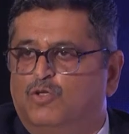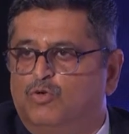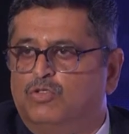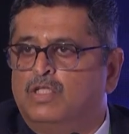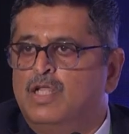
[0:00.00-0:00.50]

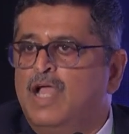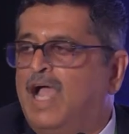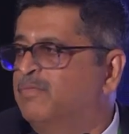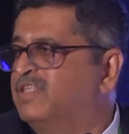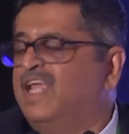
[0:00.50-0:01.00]
crores.
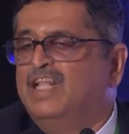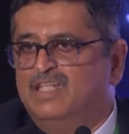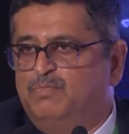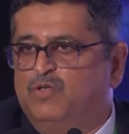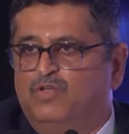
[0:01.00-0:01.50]
I'm saying
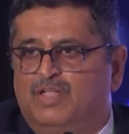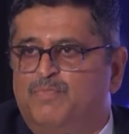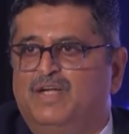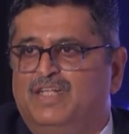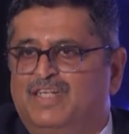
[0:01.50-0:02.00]
this because
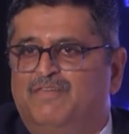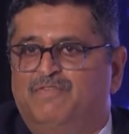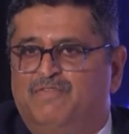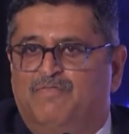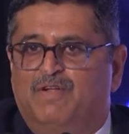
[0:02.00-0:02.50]
somebody said
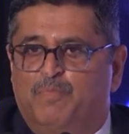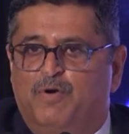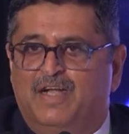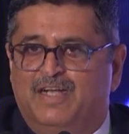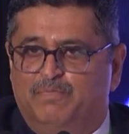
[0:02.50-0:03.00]
we were
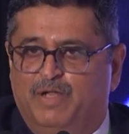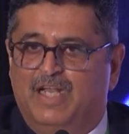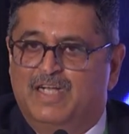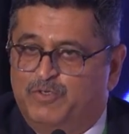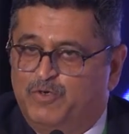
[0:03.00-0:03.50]
1.8
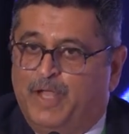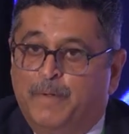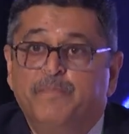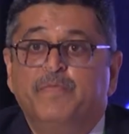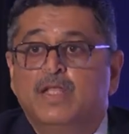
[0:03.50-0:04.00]
billion today.
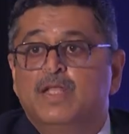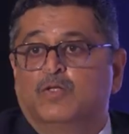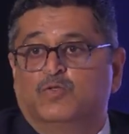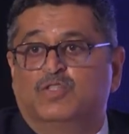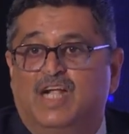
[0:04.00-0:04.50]

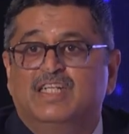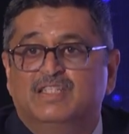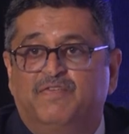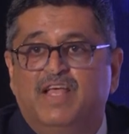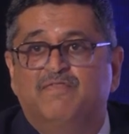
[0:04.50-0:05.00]
So that
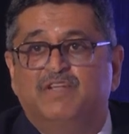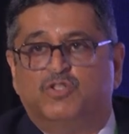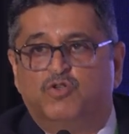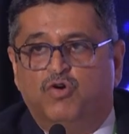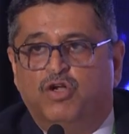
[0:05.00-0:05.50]
is where we
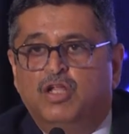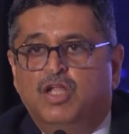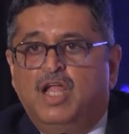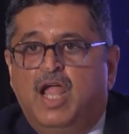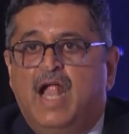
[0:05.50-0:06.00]
stood.
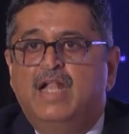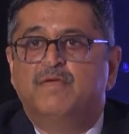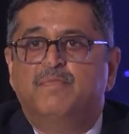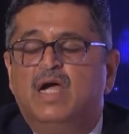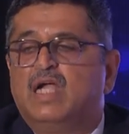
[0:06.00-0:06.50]
And
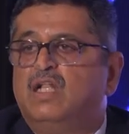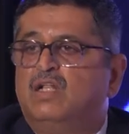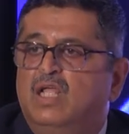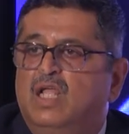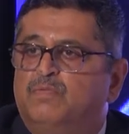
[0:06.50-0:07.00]
the market
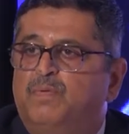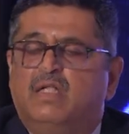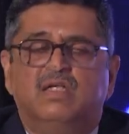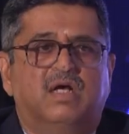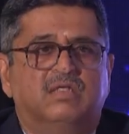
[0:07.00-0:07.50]

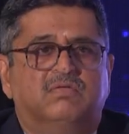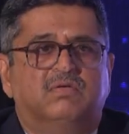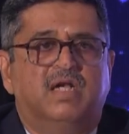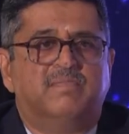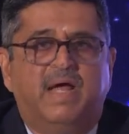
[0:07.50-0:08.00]
expected us to
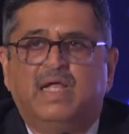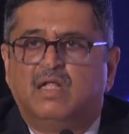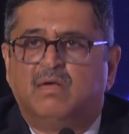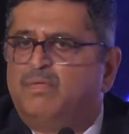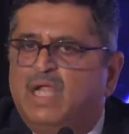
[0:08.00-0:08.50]
get
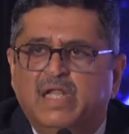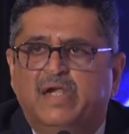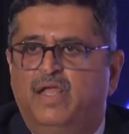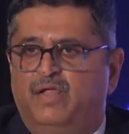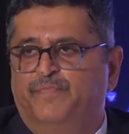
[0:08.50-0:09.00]
bankrupt
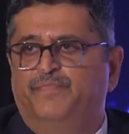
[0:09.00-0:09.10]
any day.